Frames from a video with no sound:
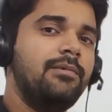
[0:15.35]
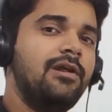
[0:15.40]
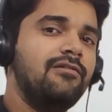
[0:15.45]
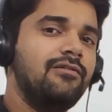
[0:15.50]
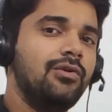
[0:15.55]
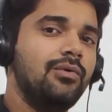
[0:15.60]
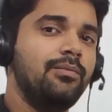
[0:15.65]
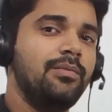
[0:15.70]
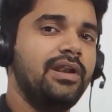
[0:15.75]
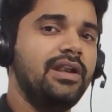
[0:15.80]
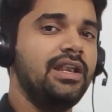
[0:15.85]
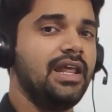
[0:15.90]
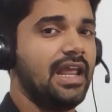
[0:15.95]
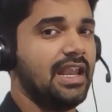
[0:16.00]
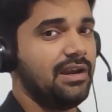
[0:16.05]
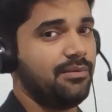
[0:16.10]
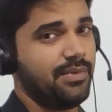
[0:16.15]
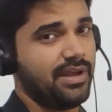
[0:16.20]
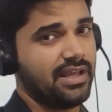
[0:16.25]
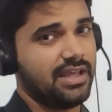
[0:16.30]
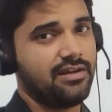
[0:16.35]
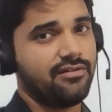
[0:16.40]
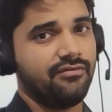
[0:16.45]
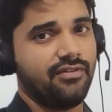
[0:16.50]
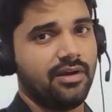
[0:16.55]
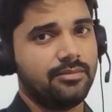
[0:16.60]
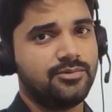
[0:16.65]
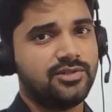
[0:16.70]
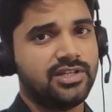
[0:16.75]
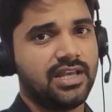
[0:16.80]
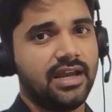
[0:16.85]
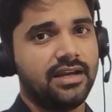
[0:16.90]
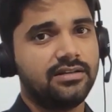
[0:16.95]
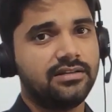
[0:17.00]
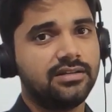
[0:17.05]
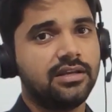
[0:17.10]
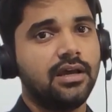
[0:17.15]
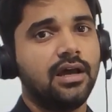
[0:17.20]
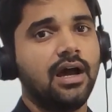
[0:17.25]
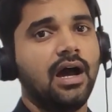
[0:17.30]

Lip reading: development and making websites,